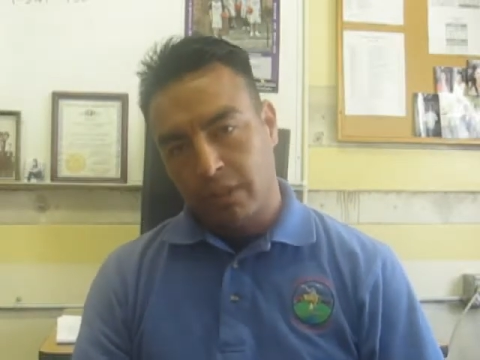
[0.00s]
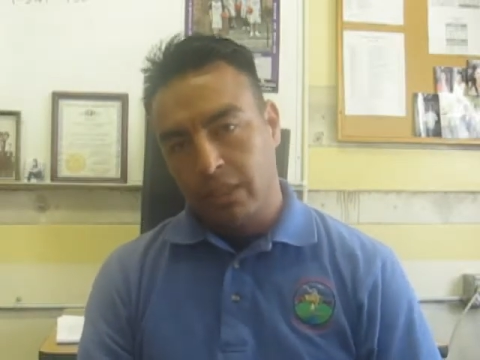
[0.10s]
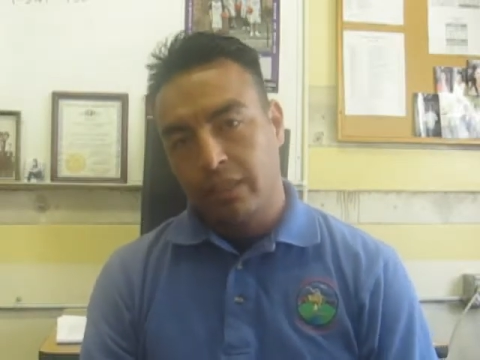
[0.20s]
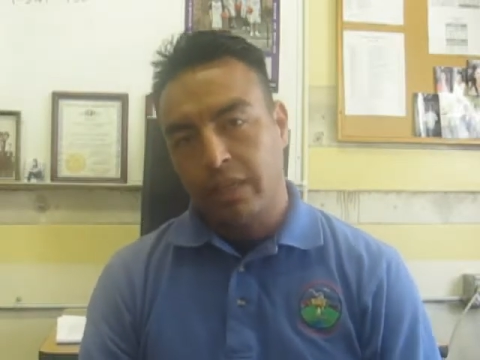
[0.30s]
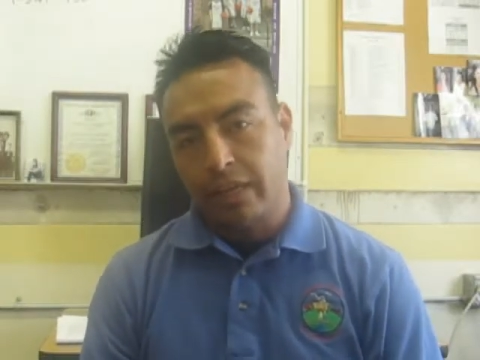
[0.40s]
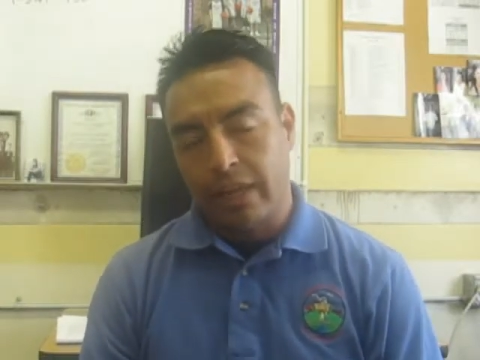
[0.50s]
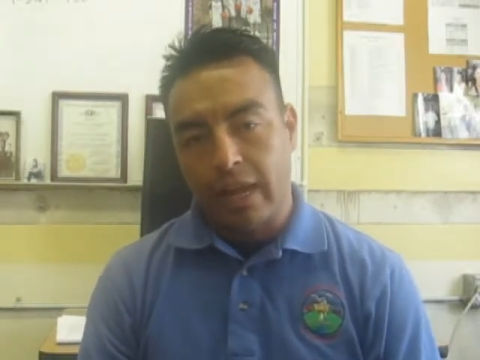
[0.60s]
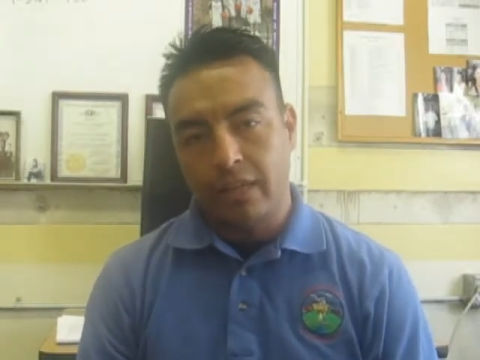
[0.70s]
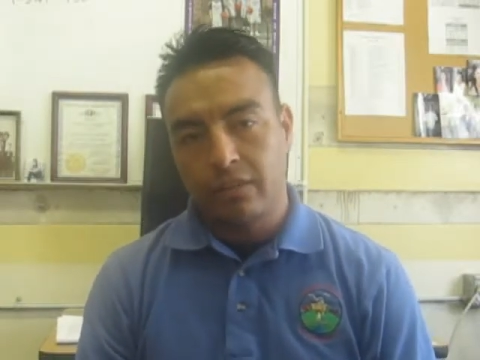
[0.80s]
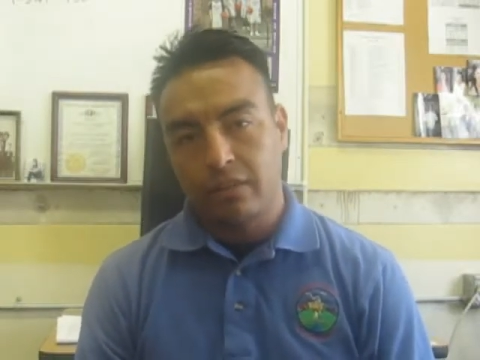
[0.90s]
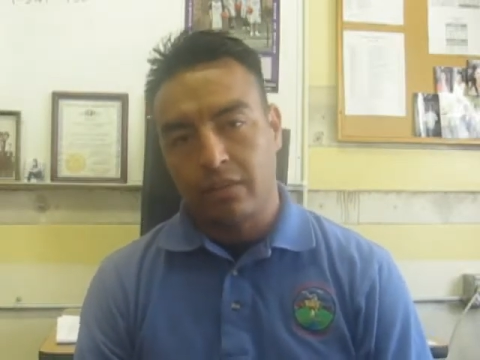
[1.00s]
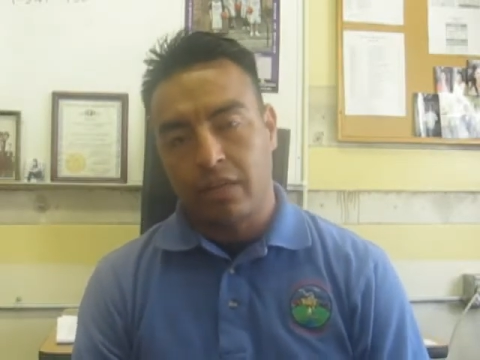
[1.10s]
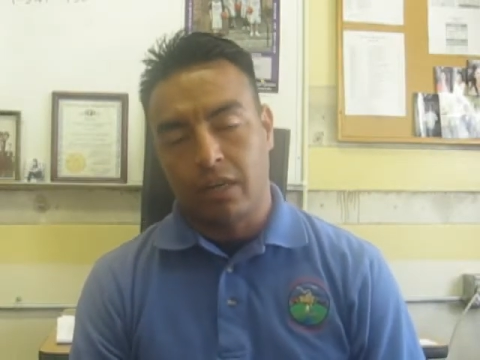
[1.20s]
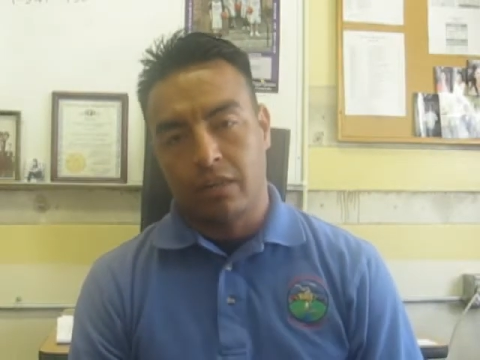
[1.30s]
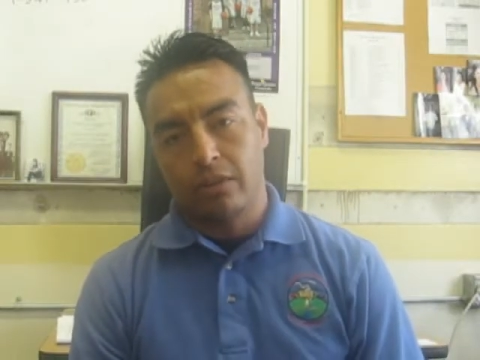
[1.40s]
think that gangs
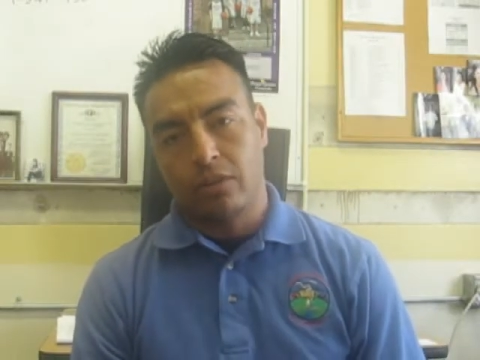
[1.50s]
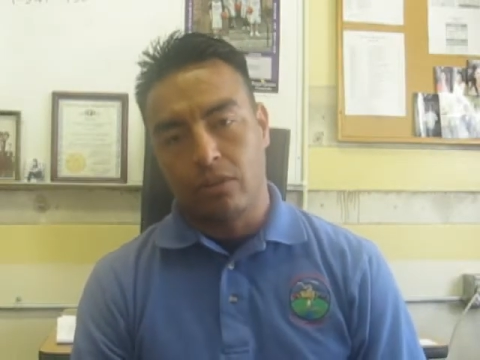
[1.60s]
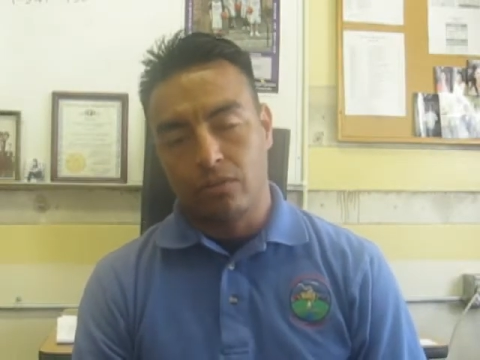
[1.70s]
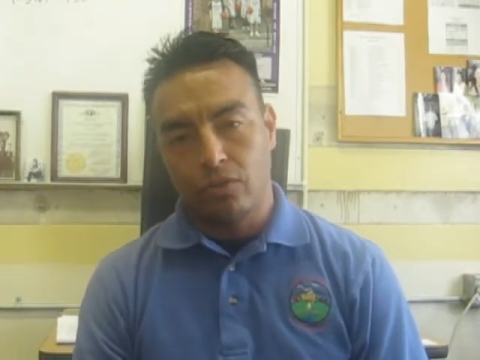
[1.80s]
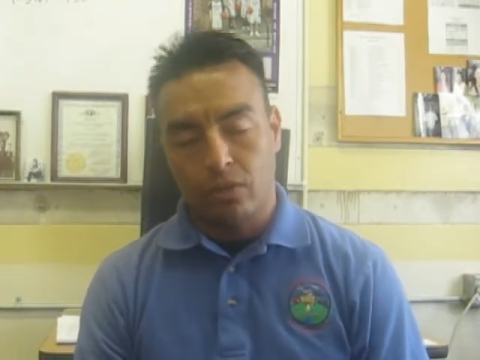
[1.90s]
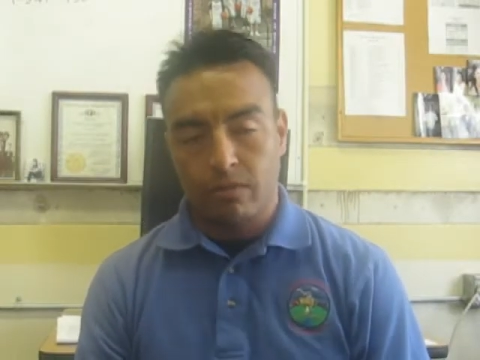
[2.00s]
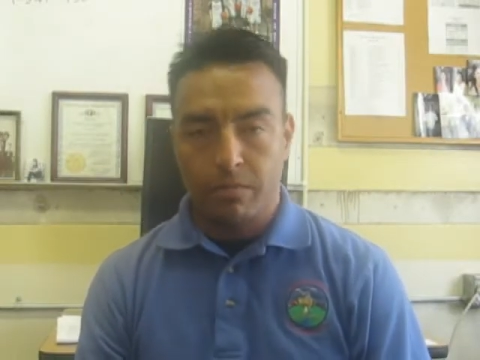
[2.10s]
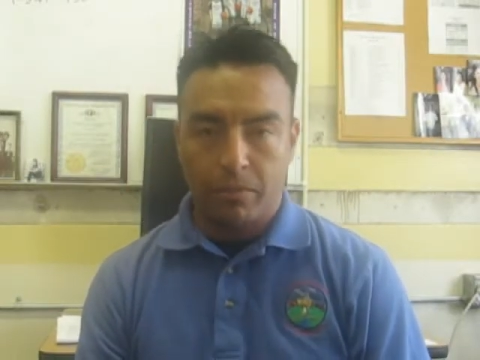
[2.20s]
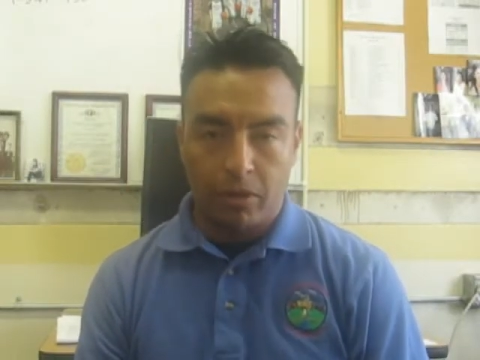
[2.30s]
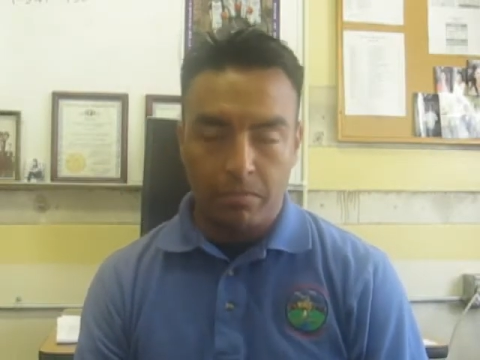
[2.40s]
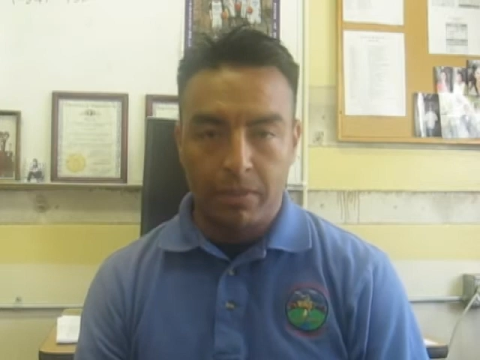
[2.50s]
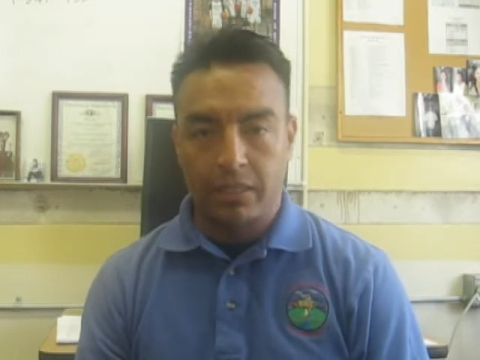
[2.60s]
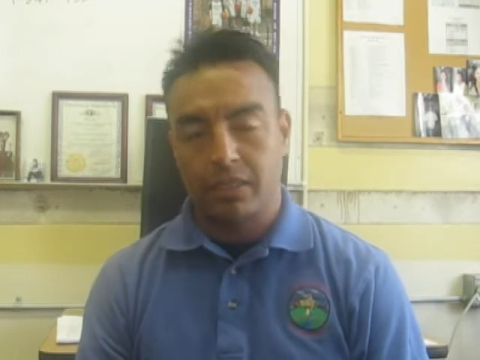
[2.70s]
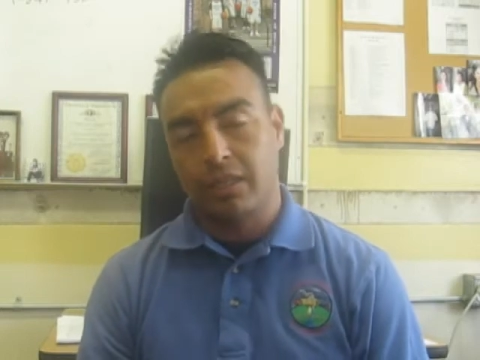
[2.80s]
don't serve a purpose.